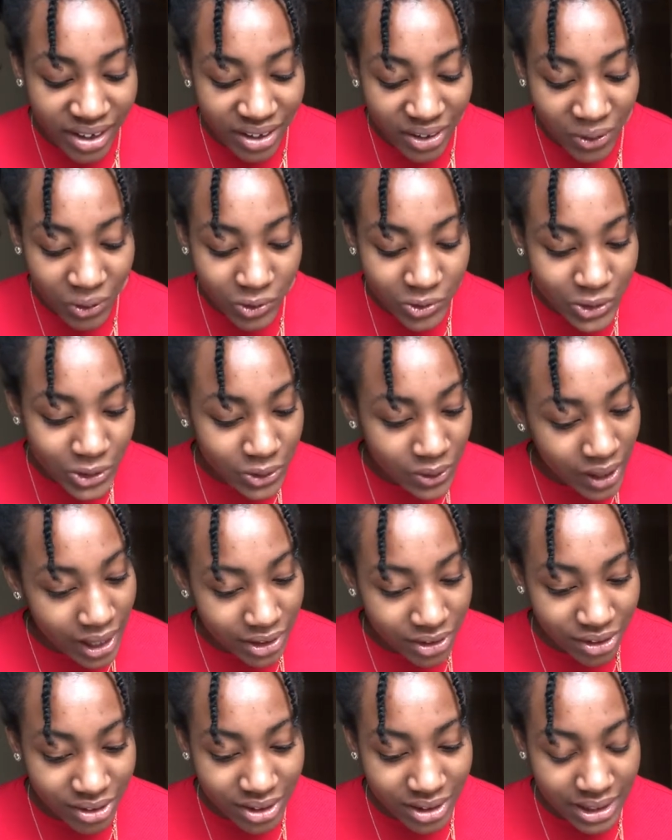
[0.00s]
Also
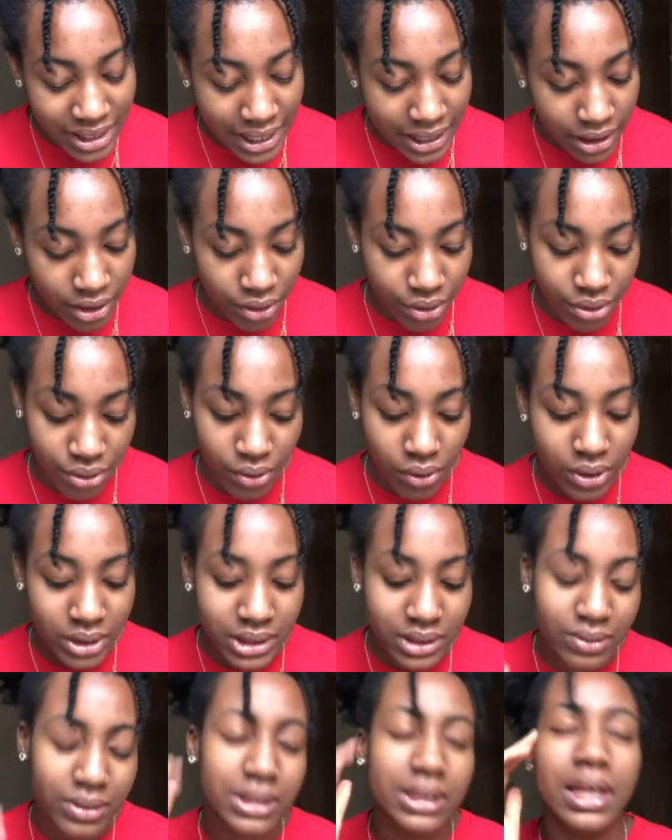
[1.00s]
another like
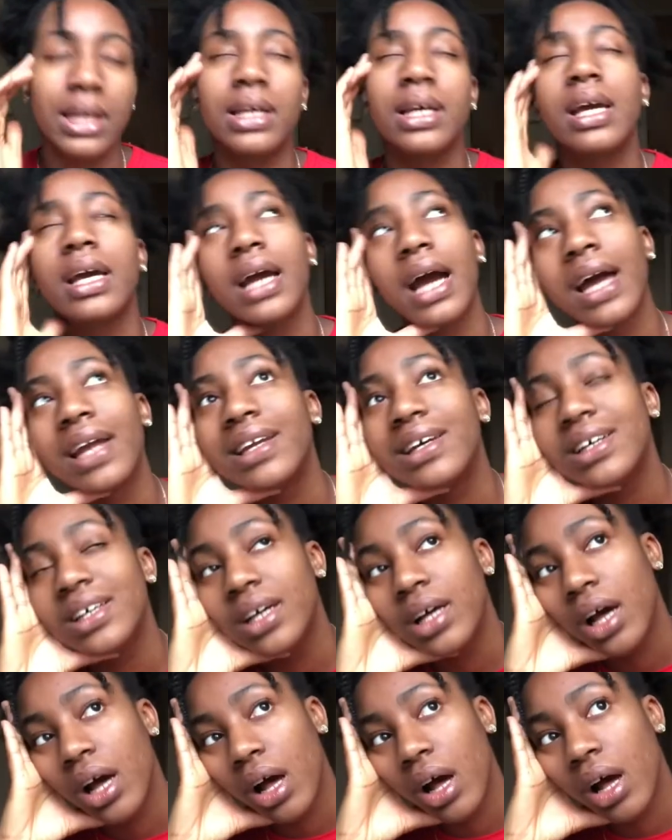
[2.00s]
thought was that
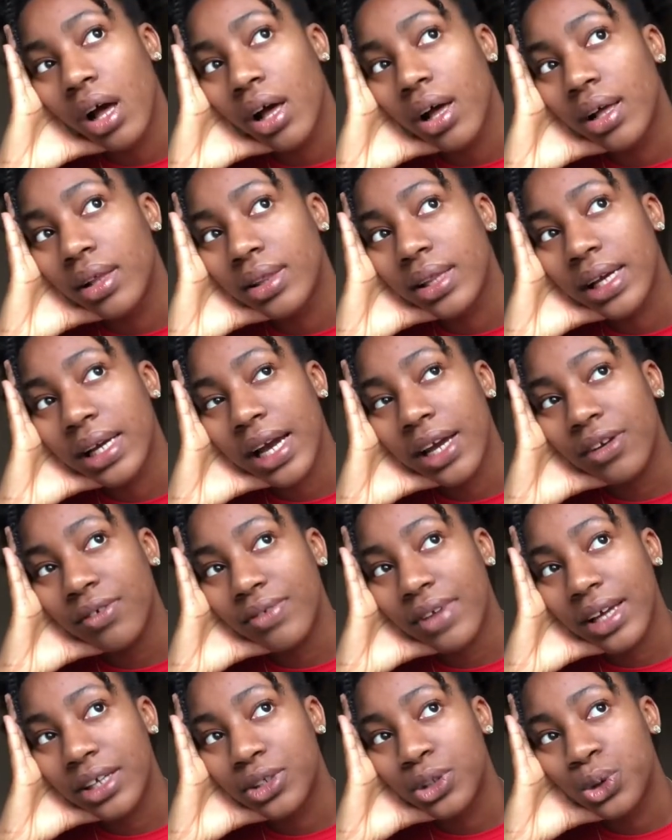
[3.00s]
they're kind of
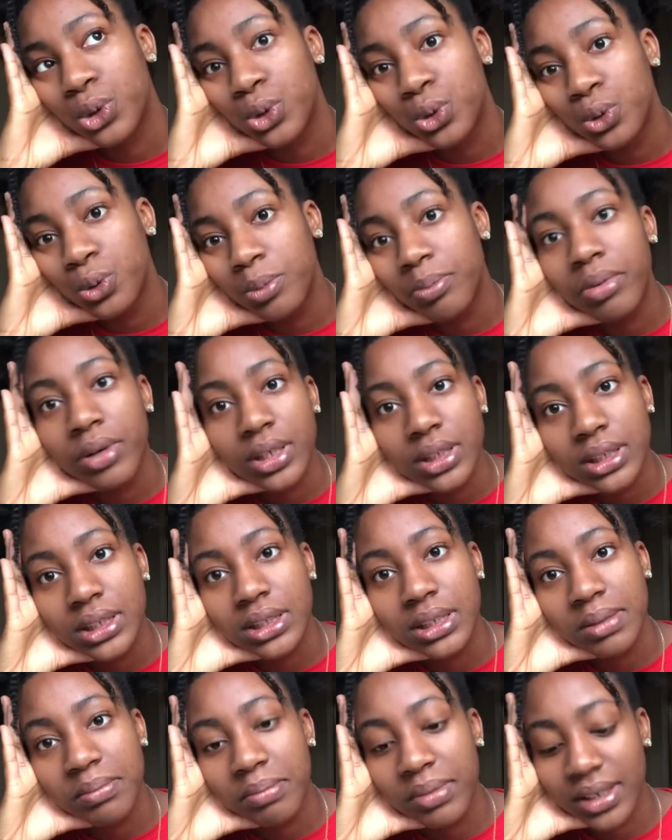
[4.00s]
like super
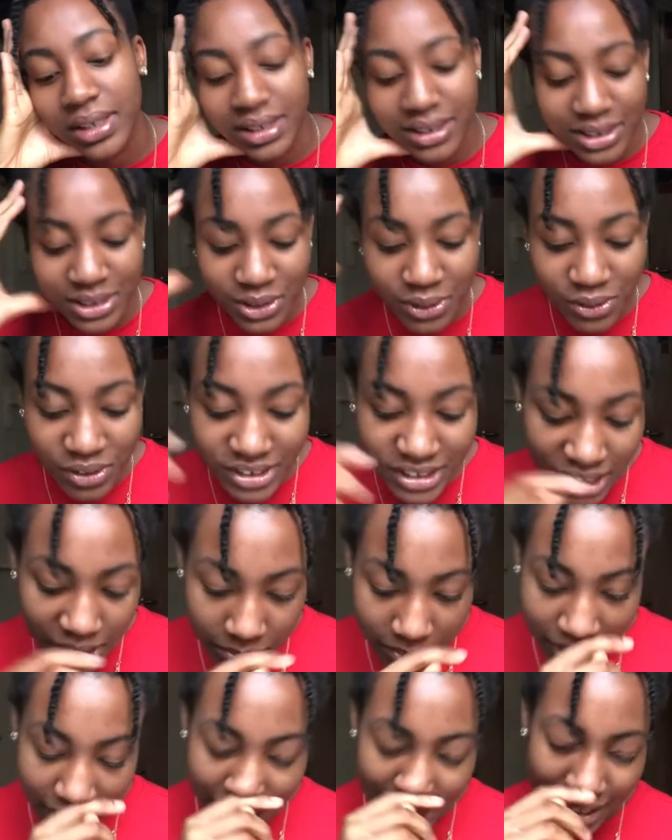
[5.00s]
shippers. You know what I
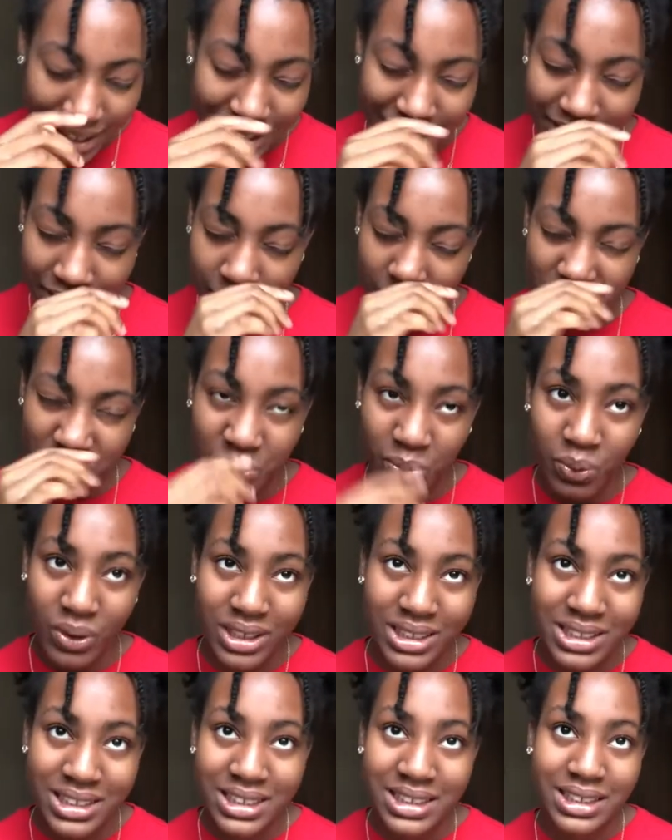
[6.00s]
mean? Like there was
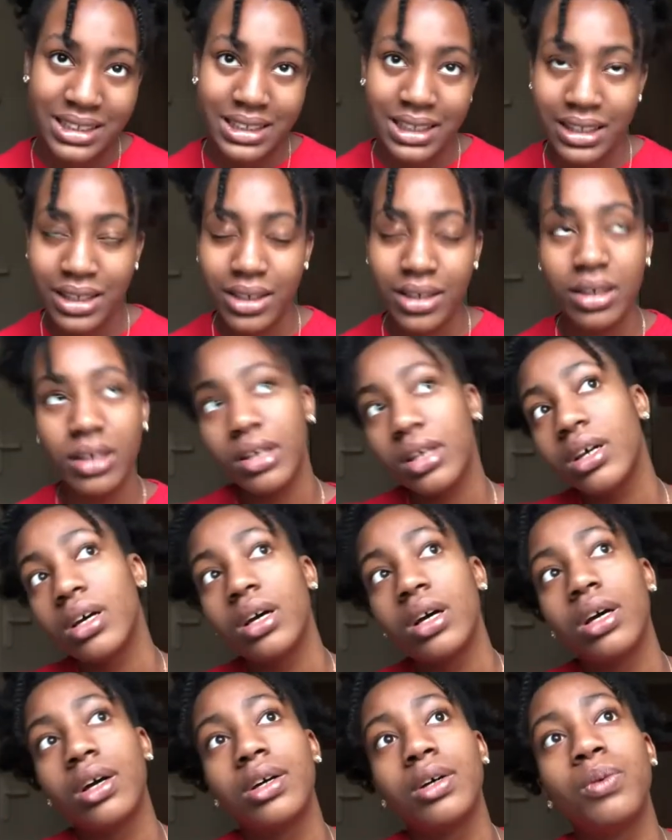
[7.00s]
one scene
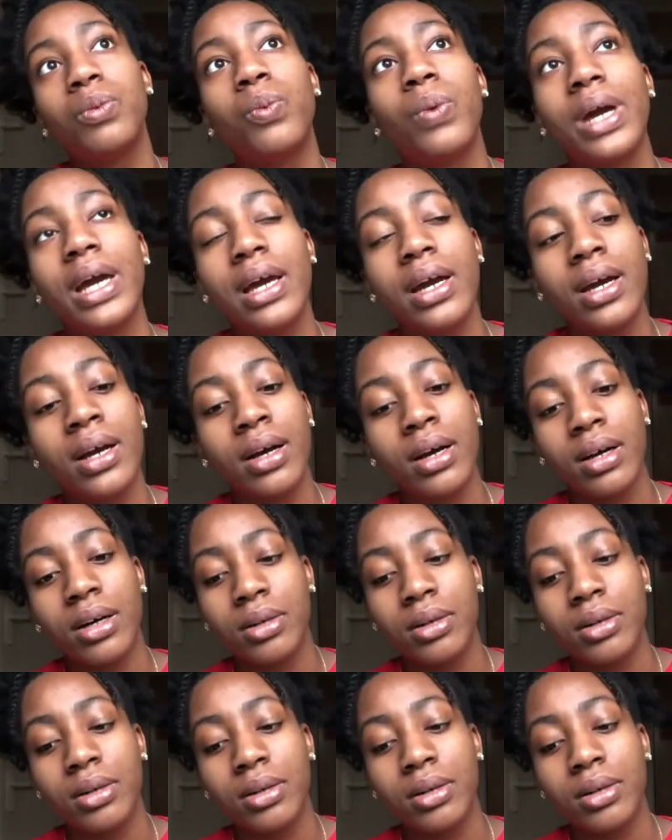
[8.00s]
where